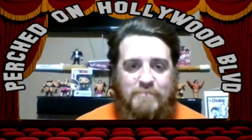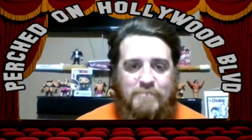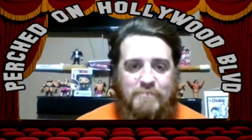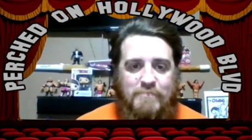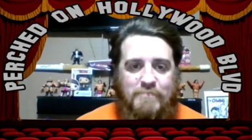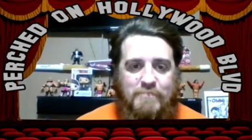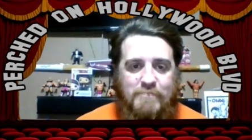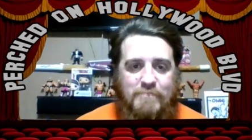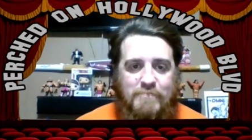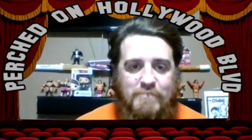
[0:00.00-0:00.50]

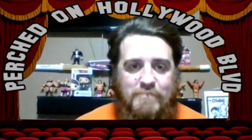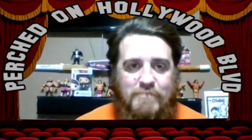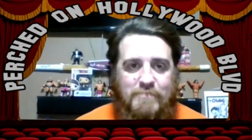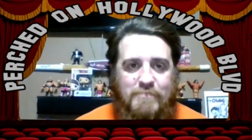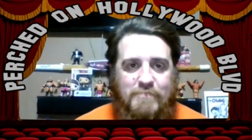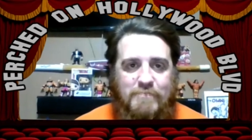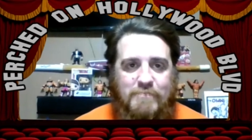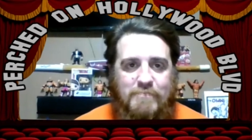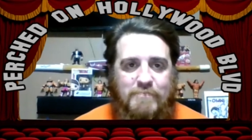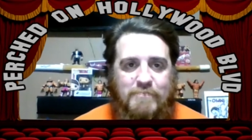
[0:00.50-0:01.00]
and we
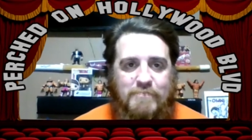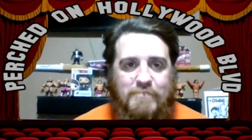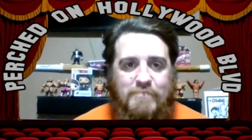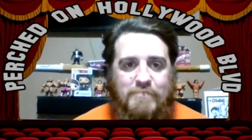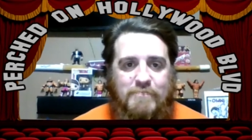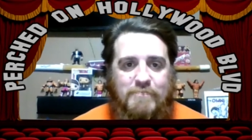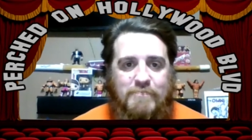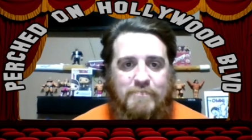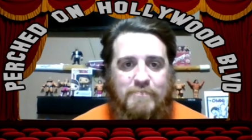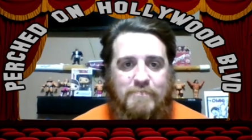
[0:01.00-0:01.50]
would change
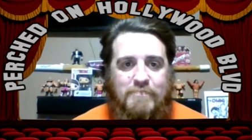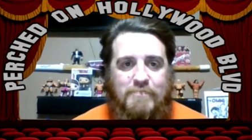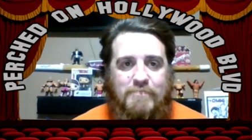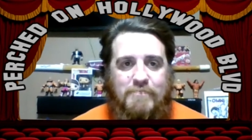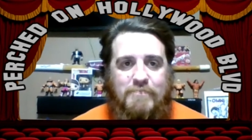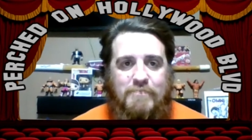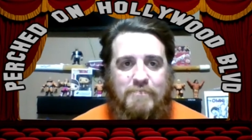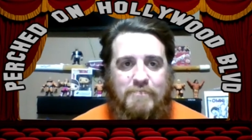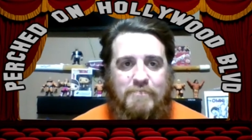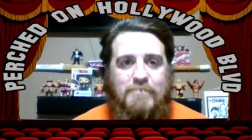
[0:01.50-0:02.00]
what we've
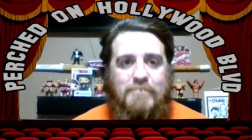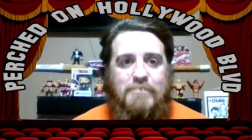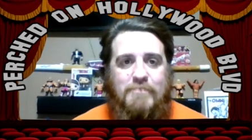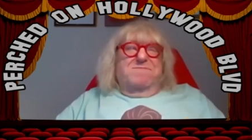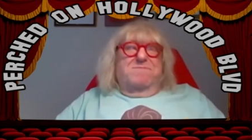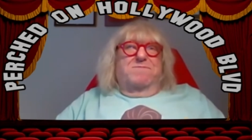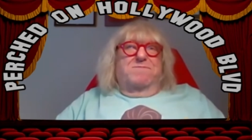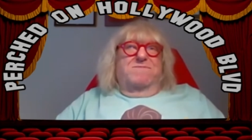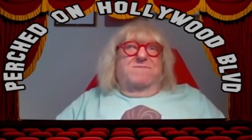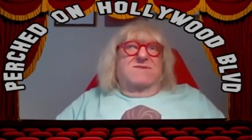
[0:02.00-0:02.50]
written, and
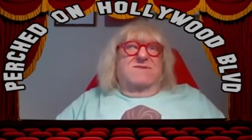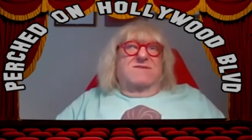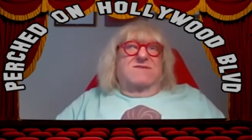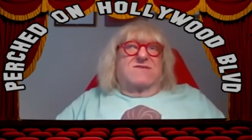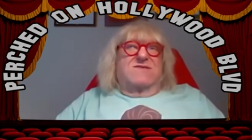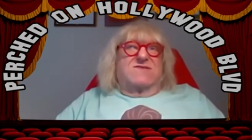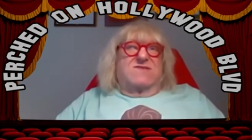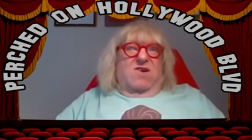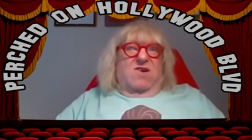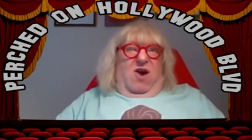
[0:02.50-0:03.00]
that
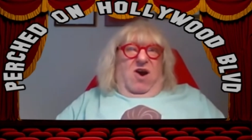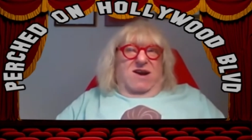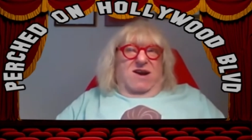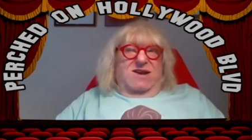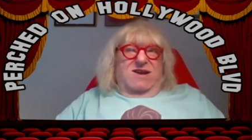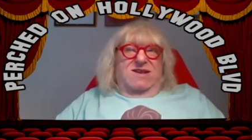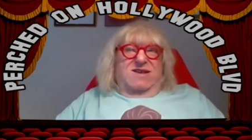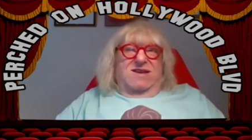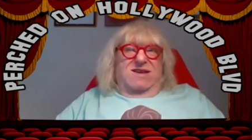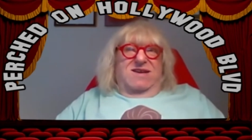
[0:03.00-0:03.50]

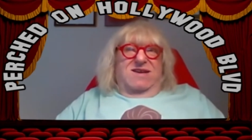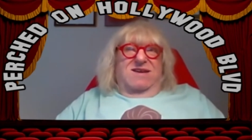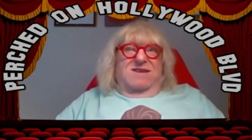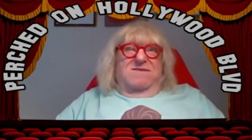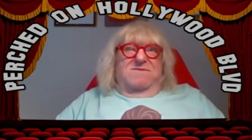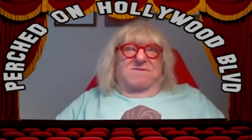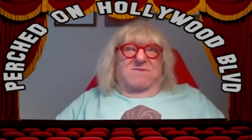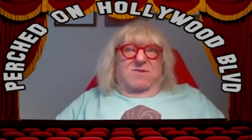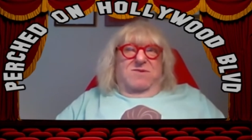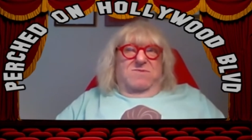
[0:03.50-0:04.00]
started
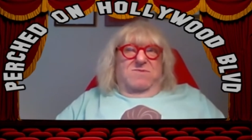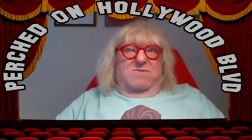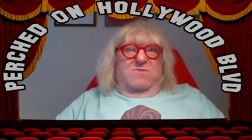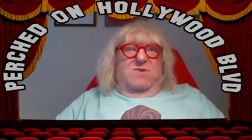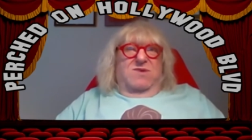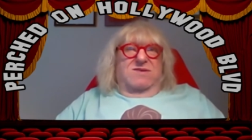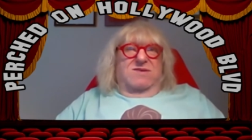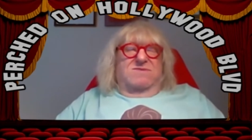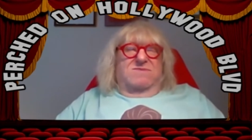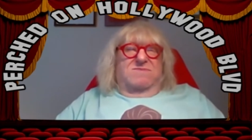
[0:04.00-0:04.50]
when
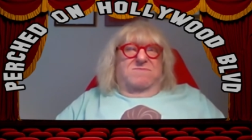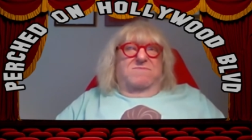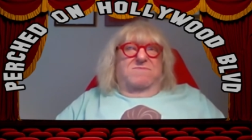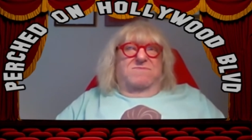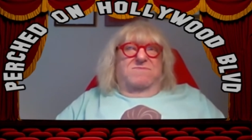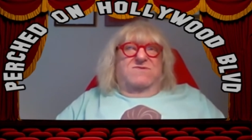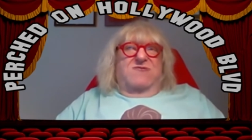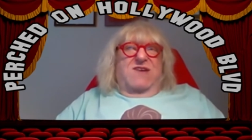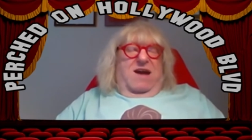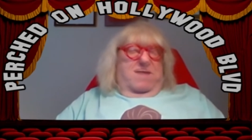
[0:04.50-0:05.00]
when
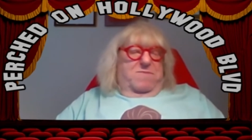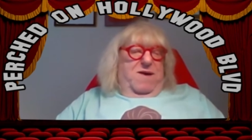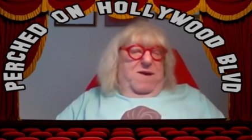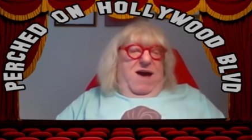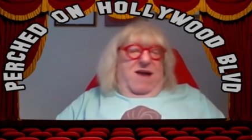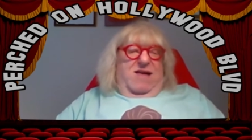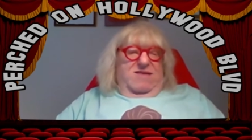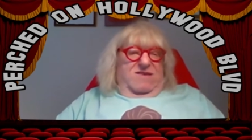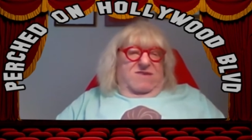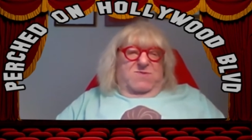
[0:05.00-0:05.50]
Jack
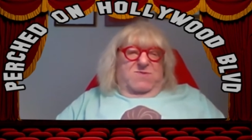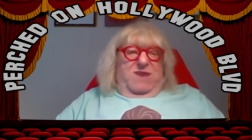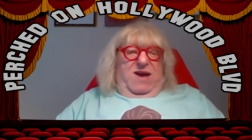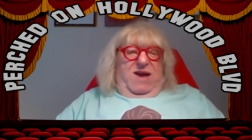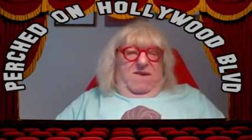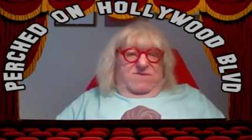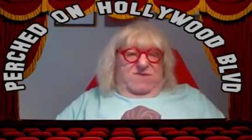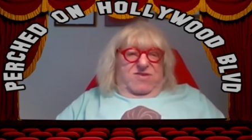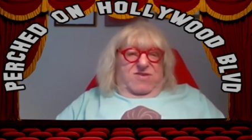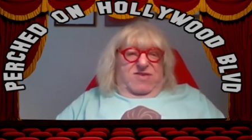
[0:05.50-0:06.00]
Palance we
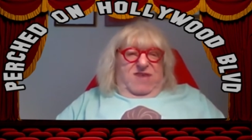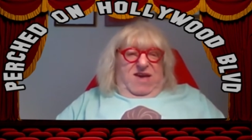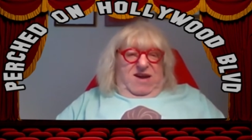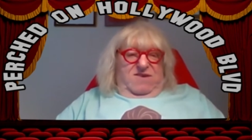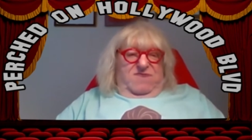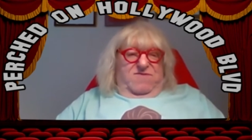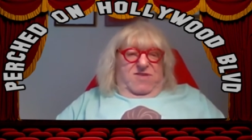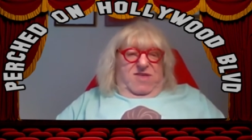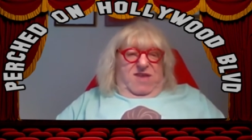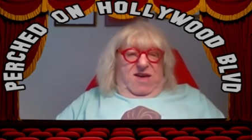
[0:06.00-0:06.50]
have to
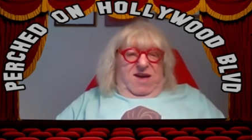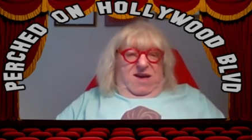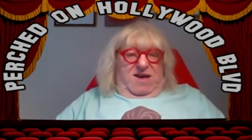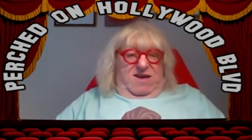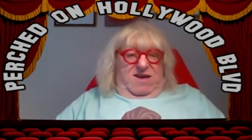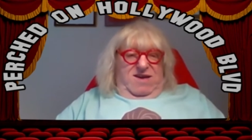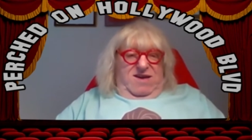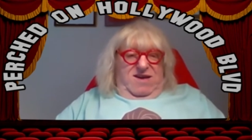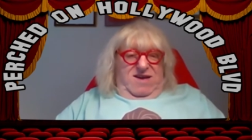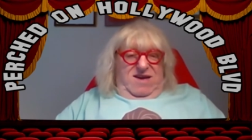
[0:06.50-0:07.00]
thank for that
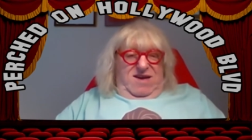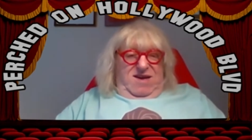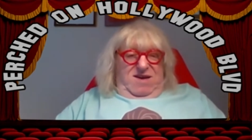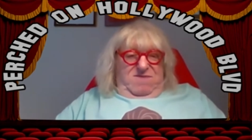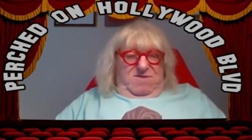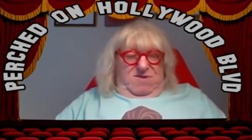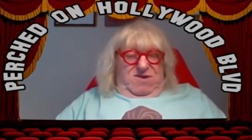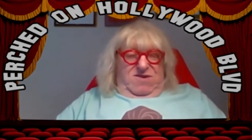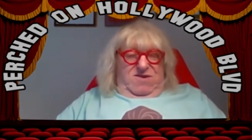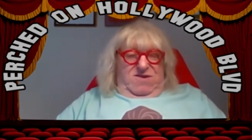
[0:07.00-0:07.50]

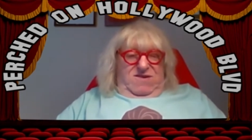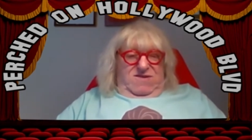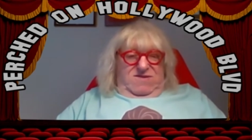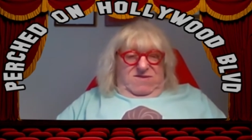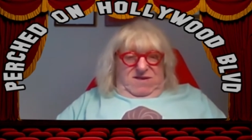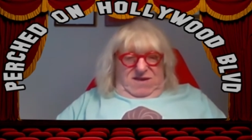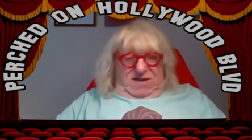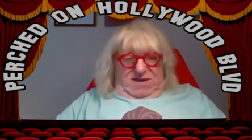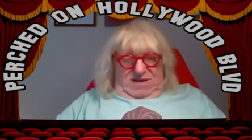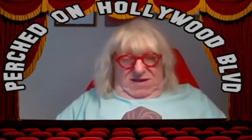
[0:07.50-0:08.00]
because
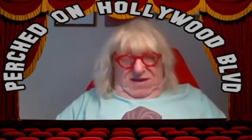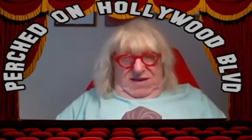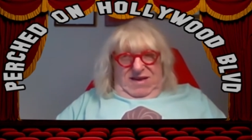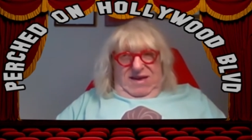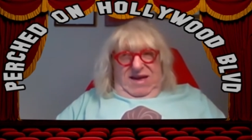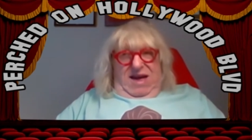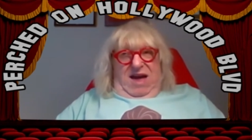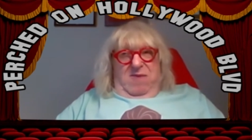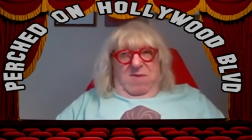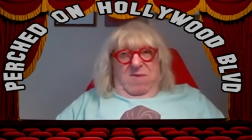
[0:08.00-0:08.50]
uh,
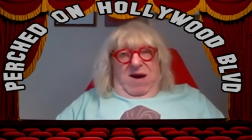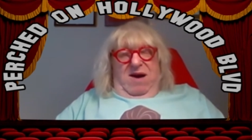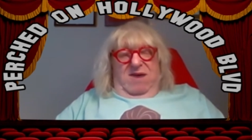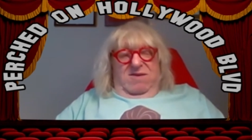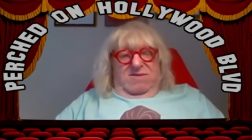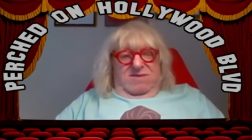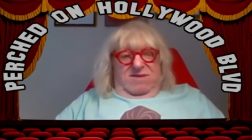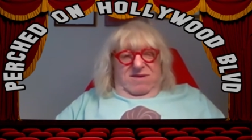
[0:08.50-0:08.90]
he came out